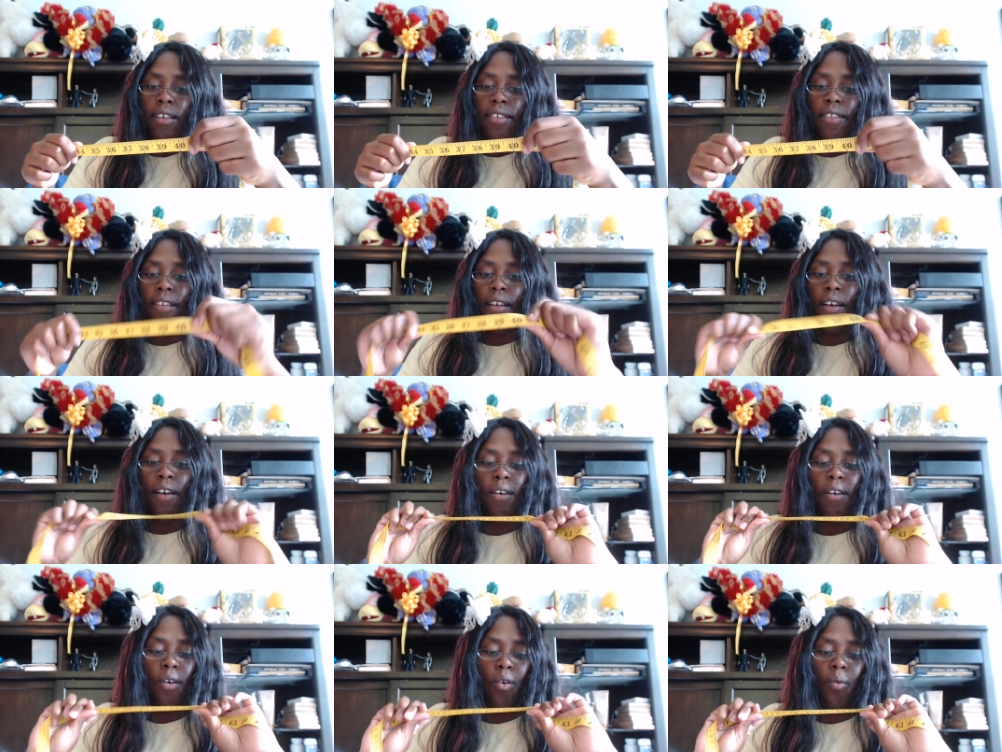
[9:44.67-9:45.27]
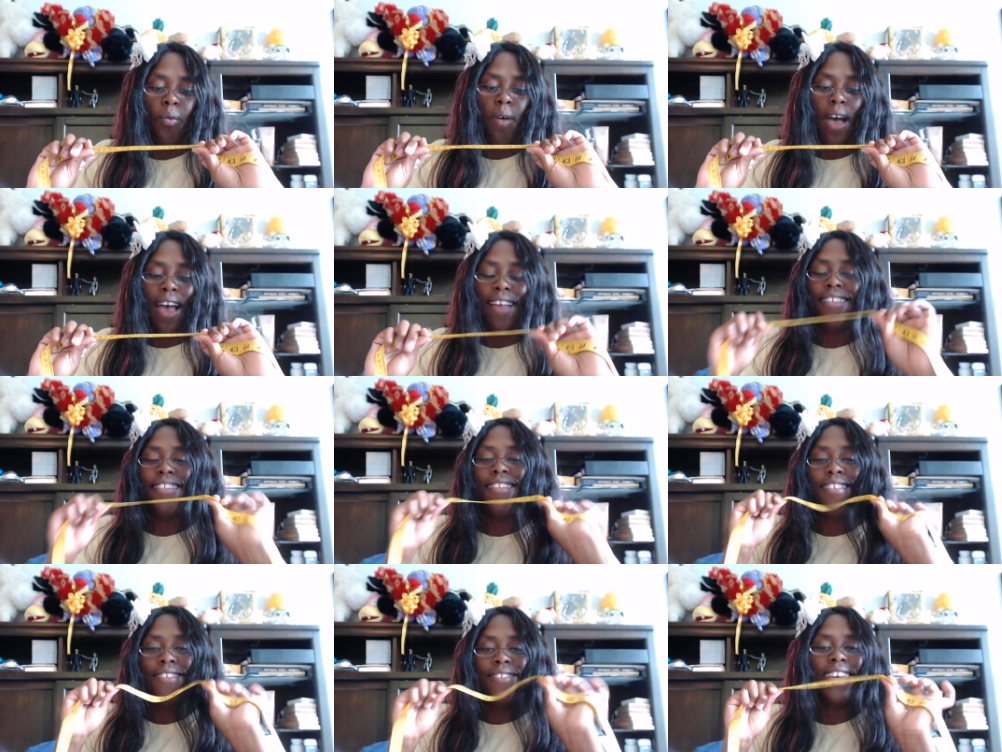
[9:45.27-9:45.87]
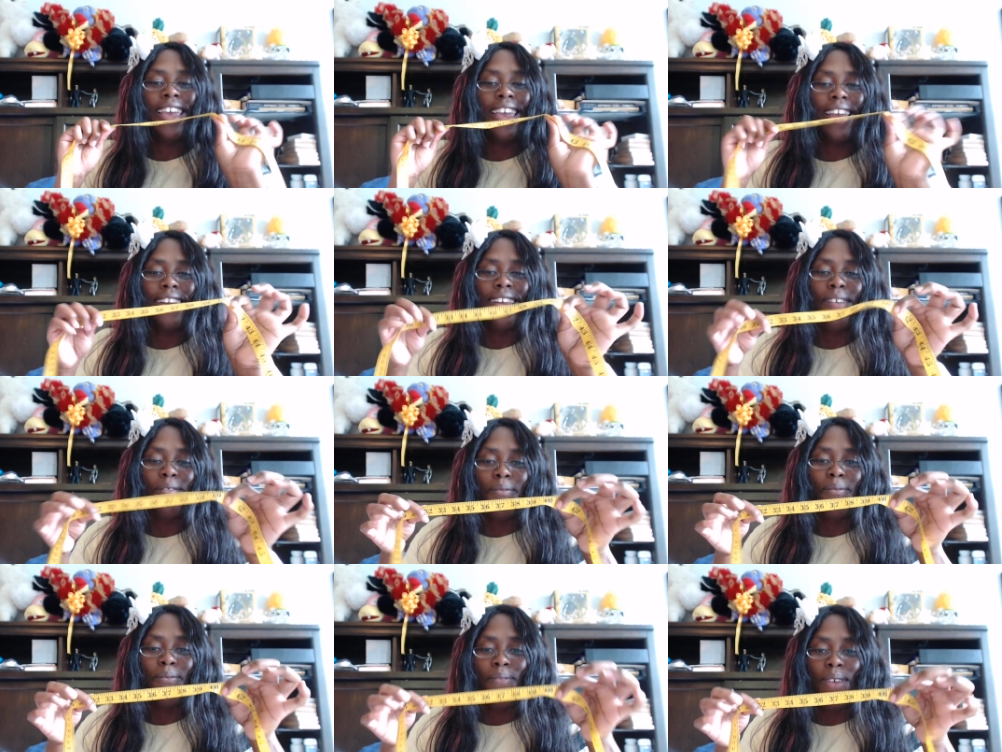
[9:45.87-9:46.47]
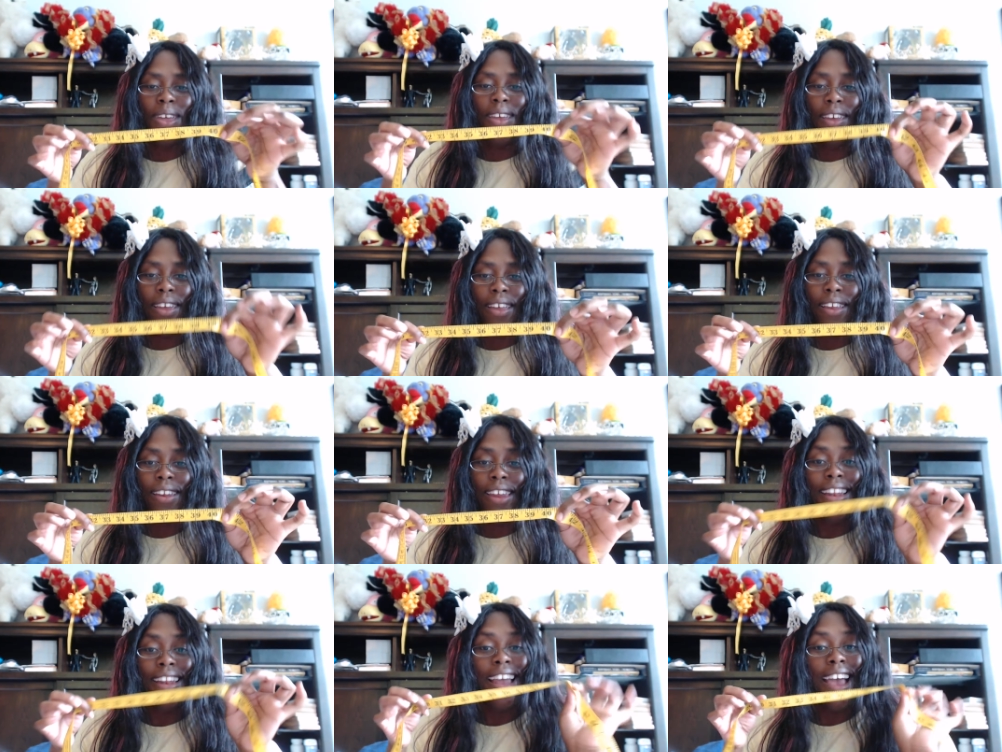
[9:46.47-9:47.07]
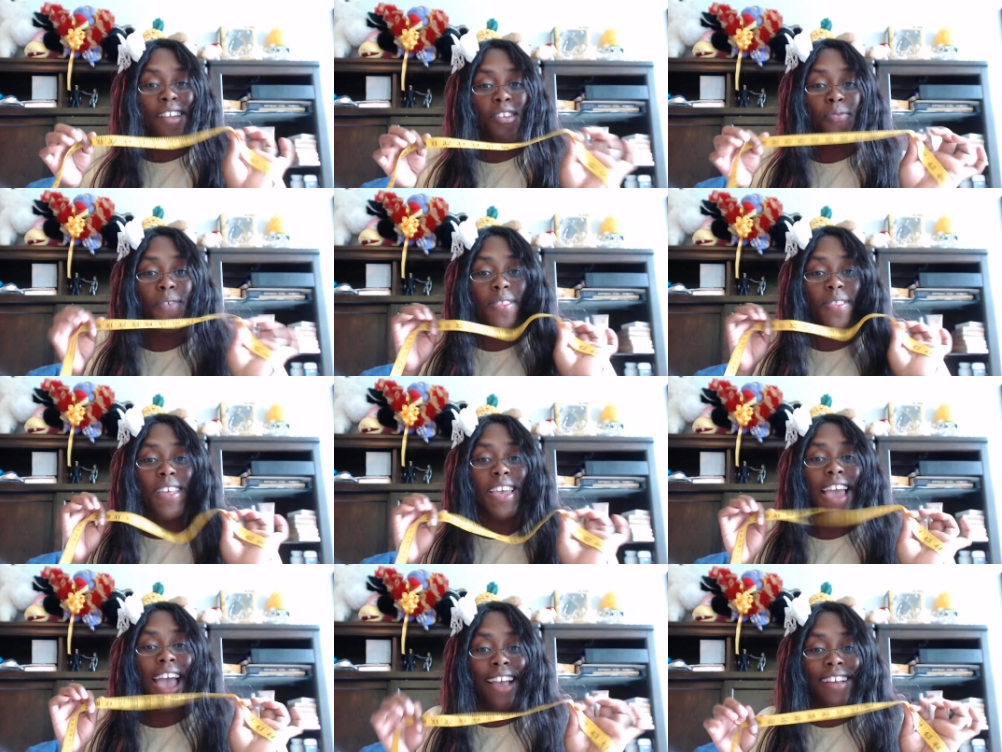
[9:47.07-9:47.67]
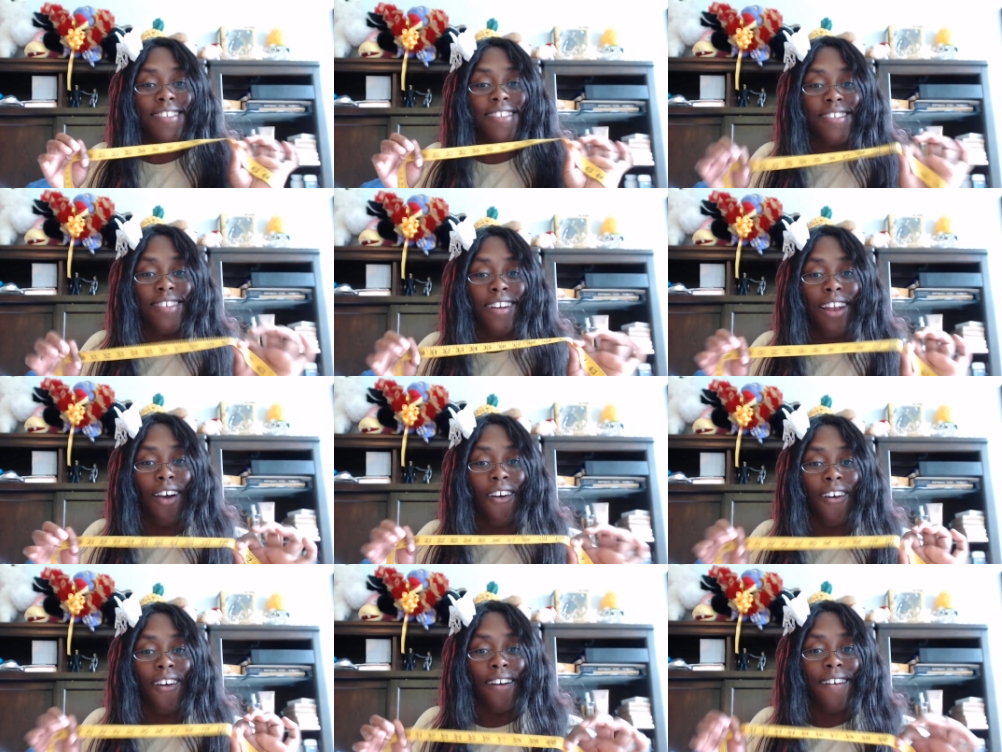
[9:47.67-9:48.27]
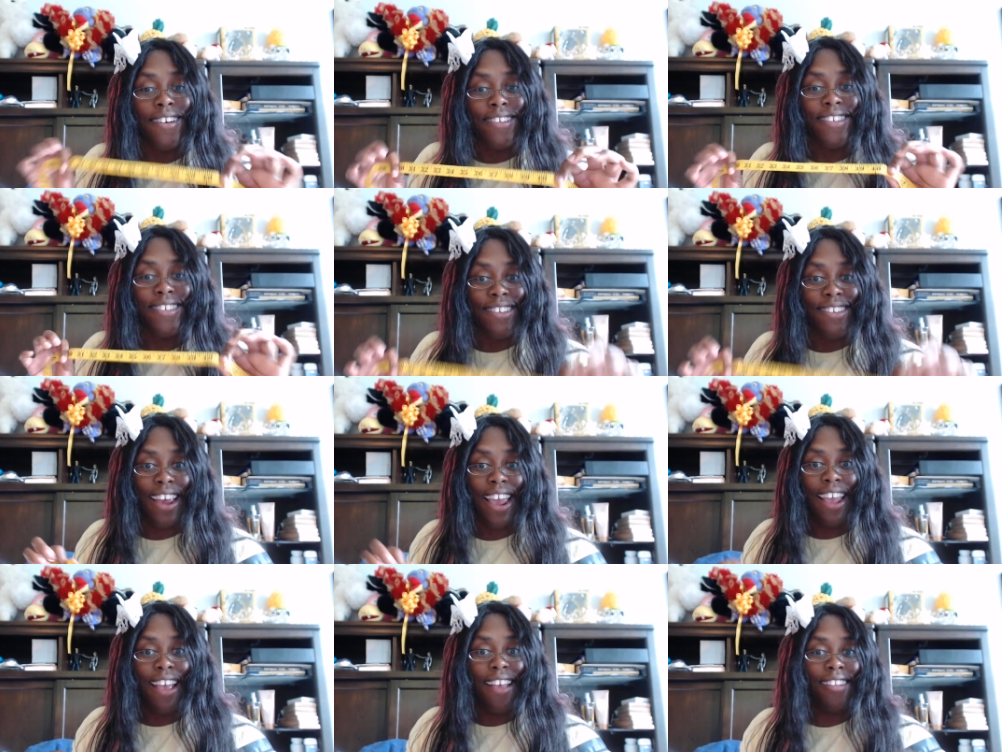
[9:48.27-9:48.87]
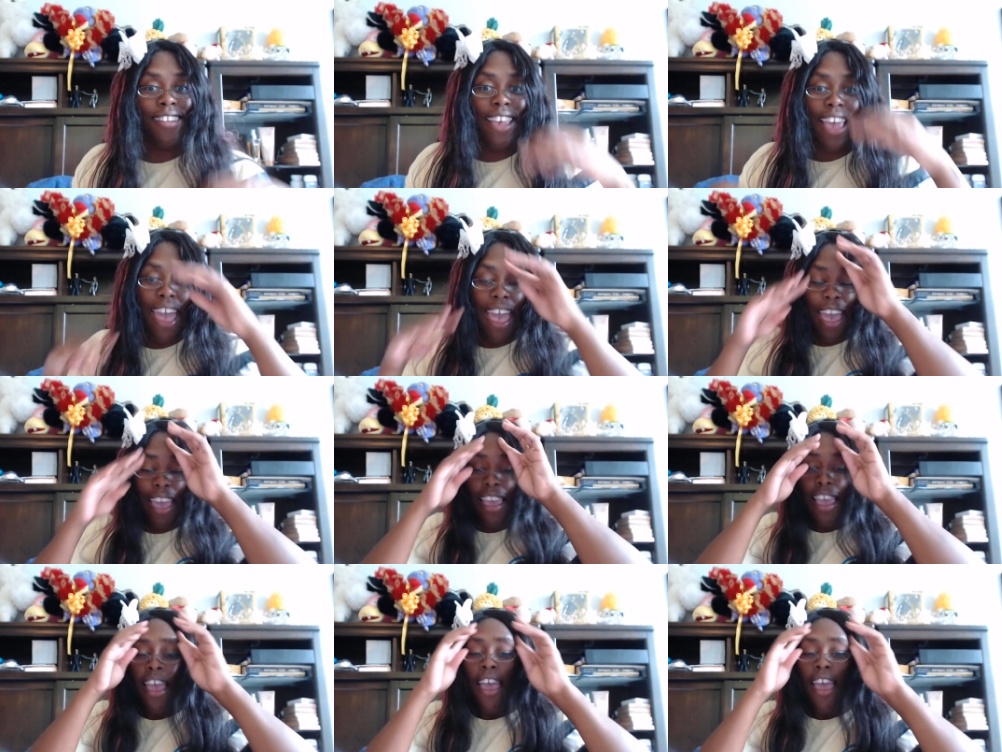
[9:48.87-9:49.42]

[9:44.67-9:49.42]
So I still can't even fit in. And that's for the extra large JSK.